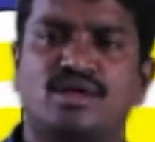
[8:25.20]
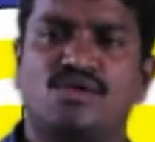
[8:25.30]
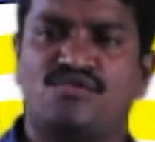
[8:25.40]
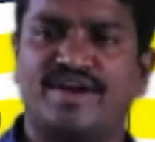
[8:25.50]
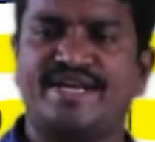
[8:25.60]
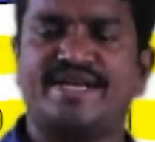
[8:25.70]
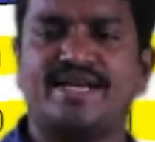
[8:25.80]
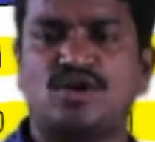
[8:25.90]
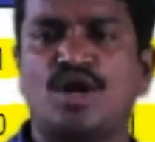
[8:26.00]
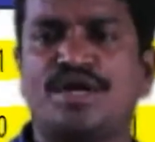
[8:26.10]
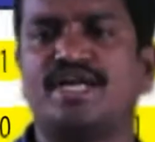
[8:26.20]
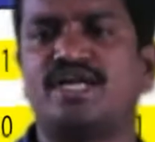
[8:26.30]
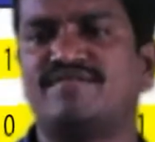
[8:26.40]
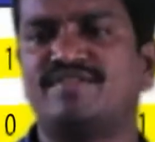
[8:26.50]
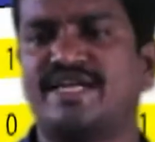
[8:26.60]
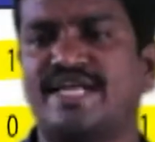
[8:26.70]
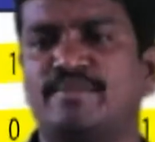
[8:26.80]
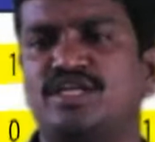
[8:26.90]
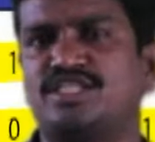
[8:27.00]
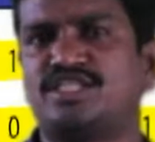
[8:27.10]
when content of the
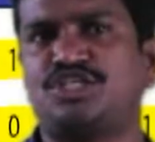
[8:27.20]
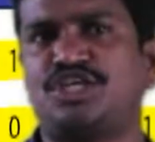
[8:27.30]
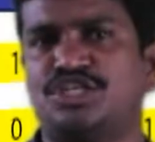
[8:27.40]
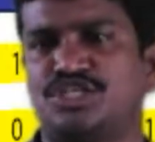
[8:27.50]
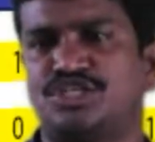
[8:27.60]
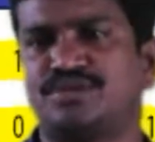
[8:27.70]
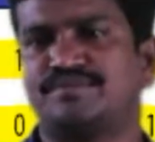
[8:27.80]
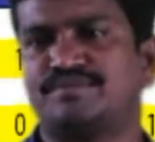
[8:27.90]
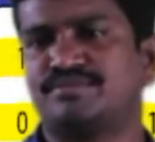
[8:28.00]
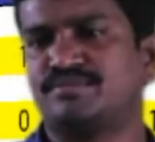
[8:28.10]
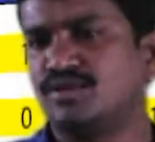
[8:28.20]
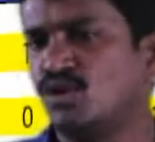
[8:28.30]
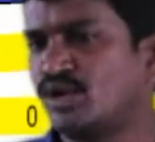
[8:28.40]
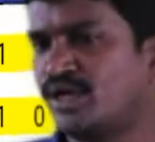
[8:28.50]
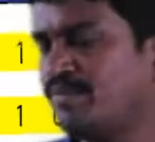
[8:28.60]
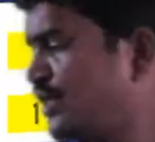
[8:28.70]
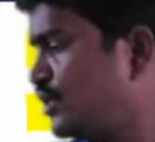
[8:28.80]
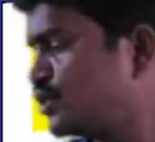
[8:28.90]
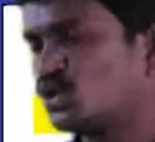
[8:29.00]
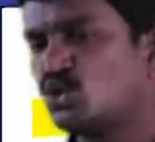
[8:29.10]
table is changed. Okay,
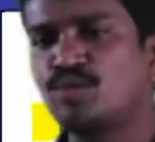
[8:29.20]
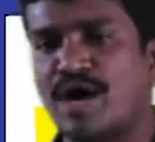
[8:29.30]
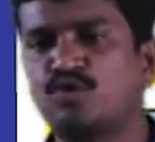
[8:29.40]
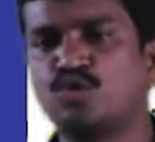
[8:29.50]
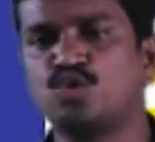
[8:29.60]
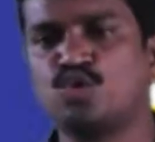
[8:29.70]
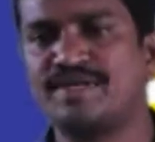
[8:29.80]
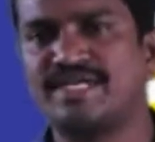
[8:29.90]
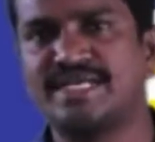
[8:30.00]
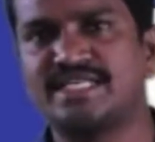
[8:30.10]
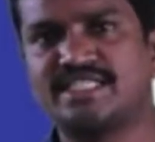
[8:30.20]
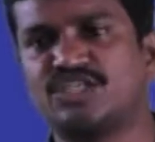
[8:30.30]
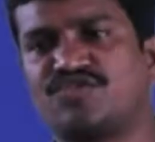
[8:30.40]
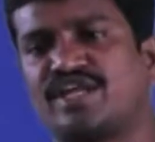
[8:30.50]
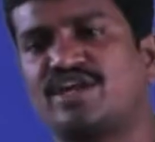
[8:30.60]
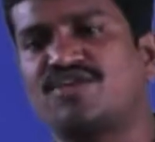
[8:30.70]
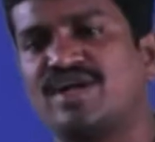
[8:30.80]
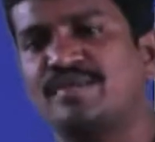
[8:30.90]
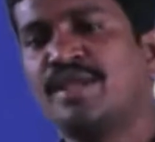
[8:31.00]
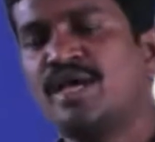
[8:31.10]
so up to 2 bit errors it is working
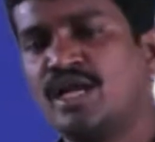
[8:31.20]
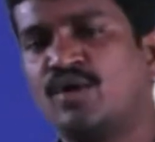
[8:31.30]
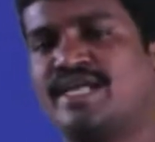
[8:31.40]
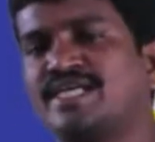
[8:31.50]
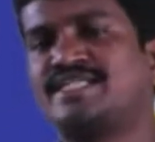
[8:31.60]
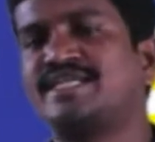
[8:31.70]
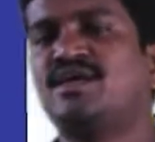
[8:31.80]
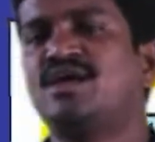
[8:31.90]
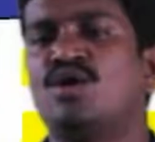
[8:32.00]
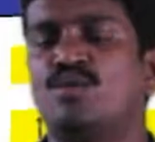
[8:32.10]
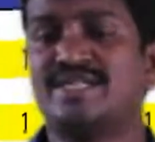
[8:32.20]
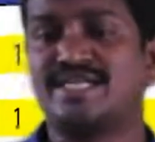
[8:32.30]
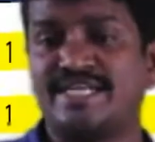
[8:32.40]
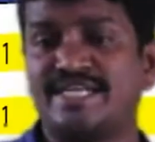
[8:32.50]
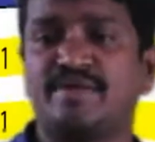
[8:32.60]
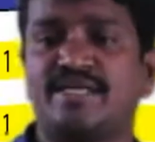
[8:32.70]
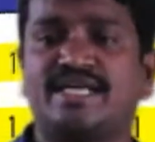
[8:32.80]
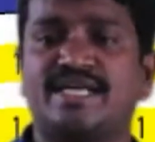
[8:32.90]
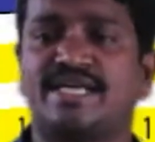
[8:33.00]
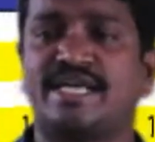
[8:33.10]
well. Now let us see whether 3 bit
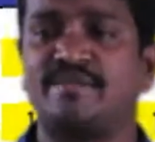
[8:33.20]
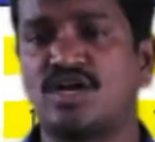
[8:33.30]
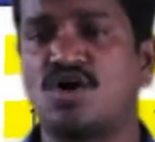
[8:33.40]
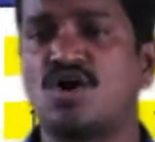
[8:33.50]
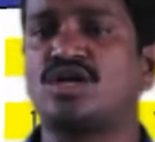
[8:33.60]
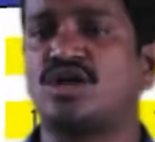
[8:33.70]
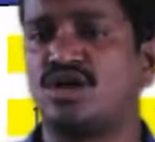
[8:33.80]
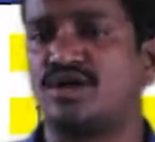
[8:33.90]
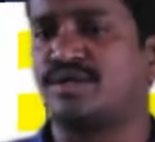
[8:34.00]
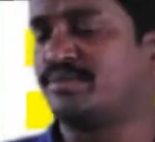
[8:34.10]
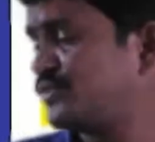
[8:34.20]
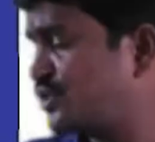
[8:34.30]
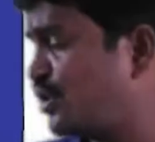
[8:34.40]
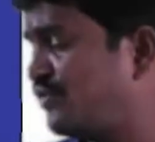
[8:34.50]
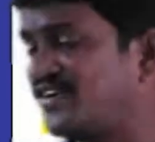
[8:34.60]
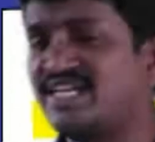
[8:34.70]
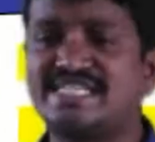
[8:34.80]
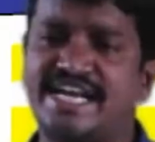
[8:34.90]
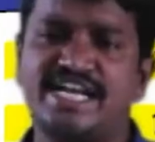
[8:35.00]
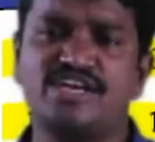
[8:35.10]
error can be caught or not. So if it is
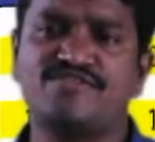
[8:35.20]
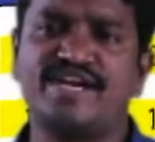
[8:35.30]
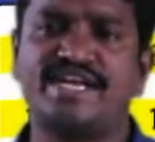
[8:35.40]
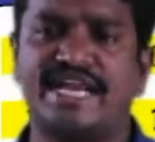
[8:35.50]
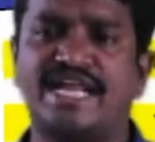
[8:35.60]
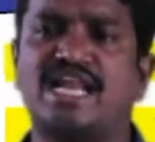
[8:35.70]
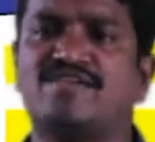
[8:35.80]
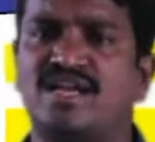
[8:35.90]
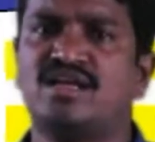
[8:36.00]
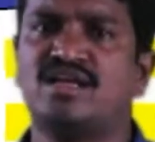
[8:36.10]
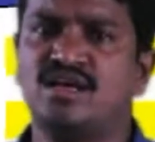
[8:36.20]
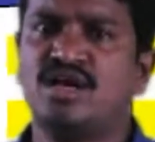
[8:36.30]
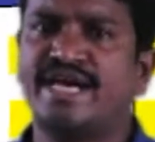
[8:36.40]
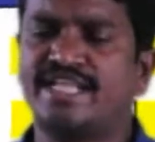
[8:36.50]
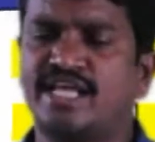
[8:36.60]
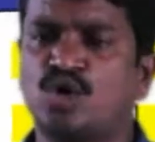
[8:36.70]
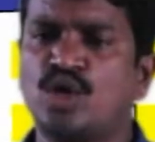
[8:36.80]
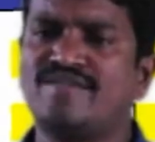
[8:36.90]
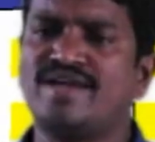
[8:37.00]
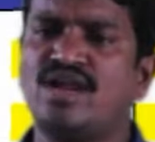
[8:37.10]
identified at any level, either row
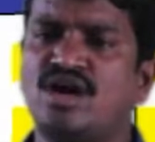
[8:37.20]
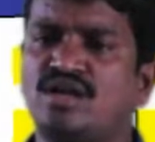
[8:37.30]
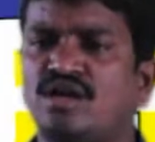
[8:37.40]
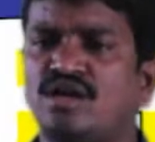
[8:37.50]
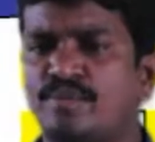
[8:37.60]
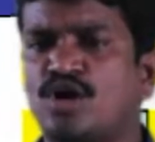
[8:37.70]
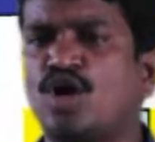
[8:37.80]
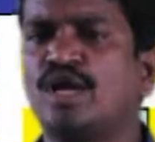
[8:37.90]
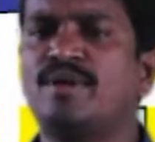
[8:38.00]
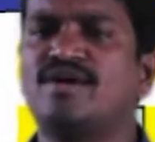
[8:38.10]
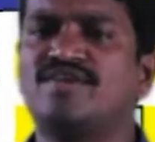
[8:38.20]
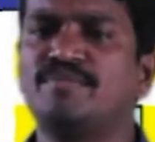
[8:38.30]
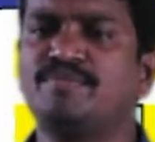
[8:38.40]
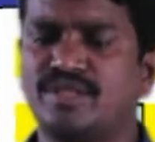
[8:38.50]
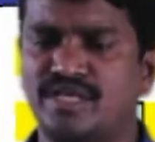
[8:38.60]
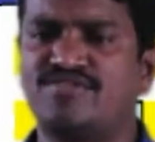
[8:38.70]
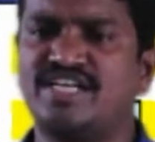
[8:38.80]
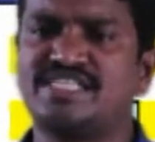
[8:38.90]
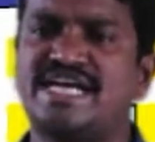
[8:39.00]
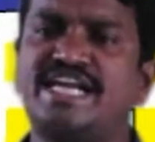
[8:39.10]
level or column level, if it
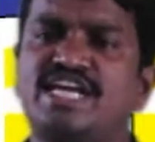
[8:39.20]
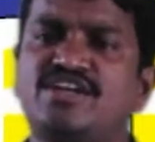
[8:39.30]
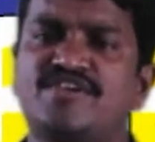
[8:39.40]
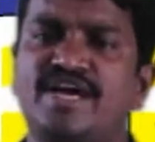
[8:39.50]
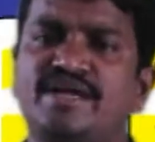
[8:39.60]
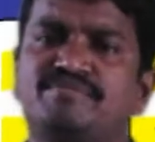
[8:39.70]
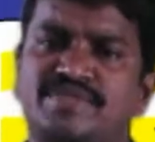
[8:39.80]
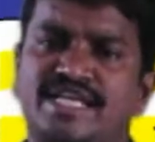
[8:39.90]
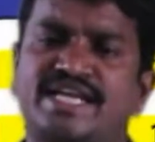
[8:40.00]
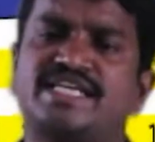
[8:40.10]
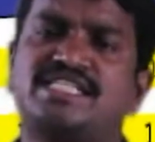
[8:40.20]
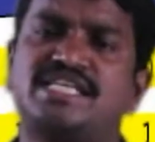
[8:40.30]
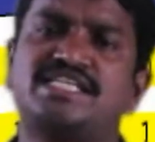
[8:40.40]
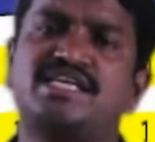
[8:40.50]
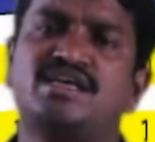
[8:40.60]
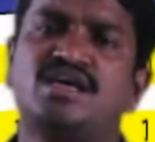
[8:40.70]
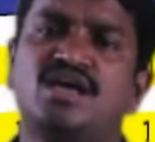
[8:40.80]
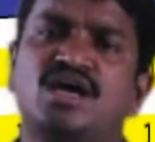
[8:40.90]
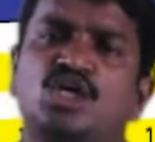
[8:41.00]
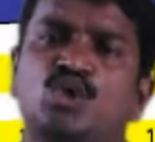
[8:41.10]
is identified, then it is easy
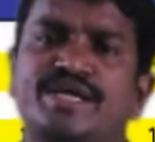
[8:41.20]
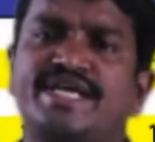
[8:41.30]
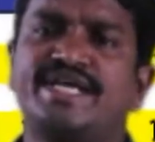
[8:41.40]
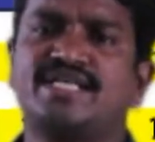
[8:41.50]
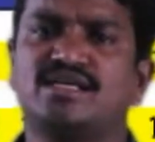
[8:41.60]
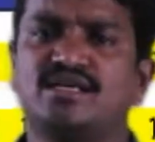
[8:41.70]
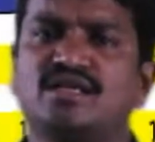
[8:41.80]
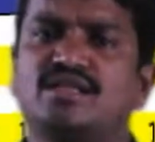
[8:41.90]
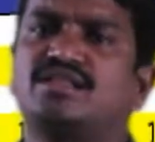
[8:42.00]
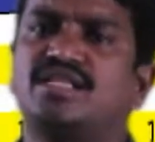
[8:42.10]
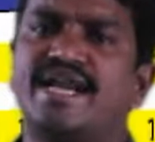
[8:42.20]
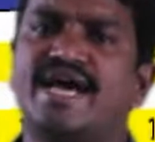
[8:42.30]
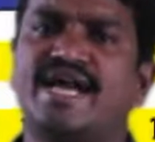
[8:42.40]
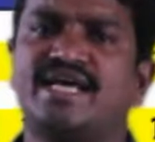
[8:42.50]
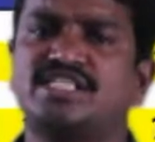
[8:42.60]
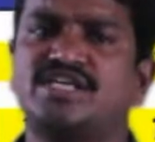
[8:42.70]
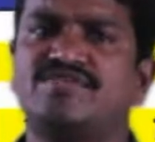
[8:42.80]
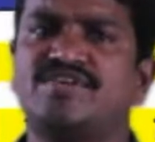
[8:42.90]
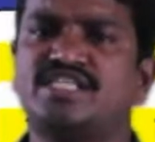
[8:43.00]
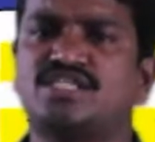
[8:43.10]
to detect the data
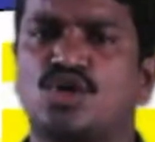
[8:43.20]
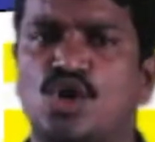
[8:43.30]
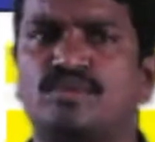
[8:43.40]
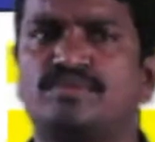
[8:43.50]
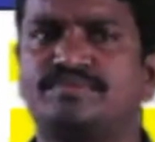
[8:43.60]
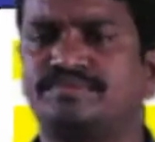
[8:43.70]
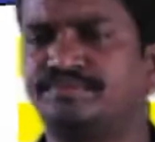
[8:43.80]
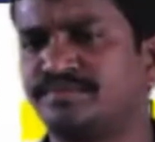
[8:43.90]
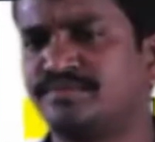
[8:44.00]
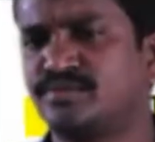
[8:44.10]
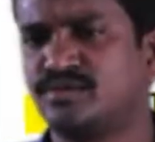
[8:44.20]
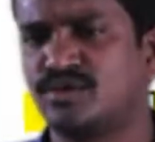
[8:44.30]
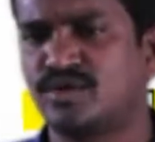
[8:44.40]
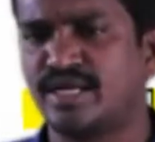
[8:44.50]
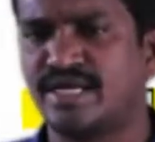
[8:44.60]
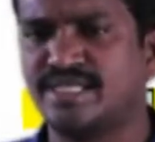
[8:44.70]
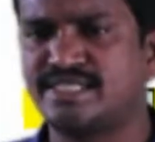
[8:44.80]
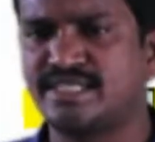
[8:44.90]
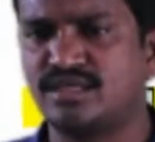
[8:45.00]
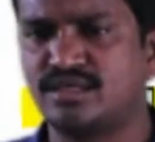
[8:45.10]
received is wrong. Okay, let us
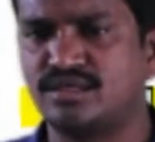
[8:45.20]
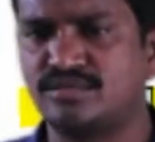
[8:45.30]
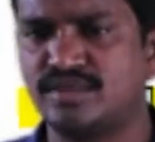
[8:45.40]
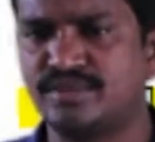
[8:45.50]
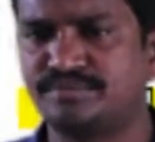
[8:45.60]
see the third one.